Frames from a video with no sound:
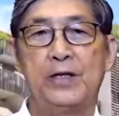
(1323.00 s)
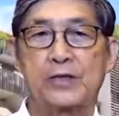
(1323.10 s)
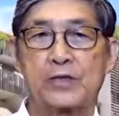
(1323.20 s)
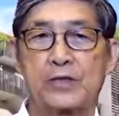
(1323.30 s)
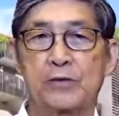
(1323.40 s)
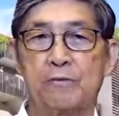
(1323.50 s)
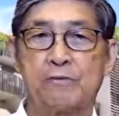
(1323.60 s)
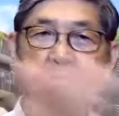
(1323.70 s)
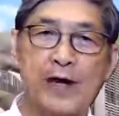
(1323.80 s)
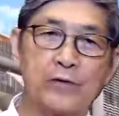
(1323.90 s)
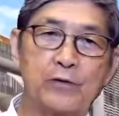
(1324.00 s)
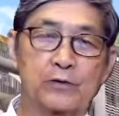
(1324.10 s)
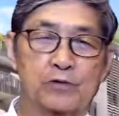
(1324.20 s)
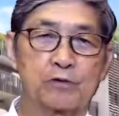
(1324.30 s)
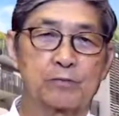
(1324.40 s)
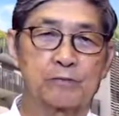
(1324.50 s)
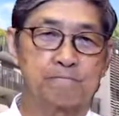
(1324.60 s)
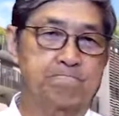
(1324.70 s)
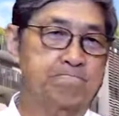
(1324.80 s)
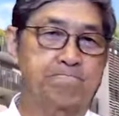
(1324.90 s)
to Pharaoh to
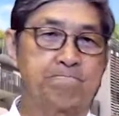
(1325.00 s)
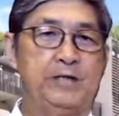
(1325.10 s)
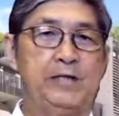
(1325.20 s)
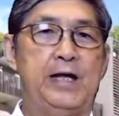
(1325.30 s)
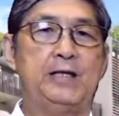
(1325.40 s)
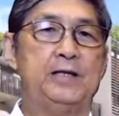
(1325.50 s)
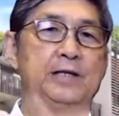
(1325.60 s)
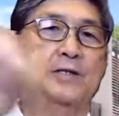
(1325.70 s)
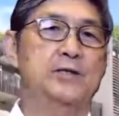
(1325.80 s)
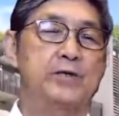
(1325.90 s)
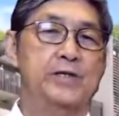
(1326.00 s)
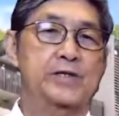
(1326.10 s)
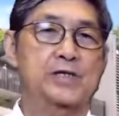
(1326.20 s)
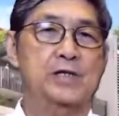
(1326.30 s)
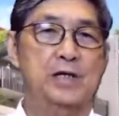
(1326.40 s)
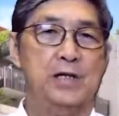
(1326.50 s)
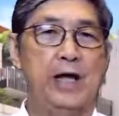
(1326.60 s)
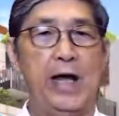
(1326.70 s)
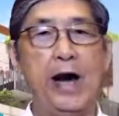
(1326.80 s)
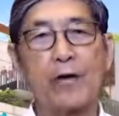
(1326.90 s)
be taken into his
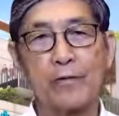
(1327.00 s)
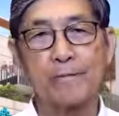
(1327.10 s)
harem,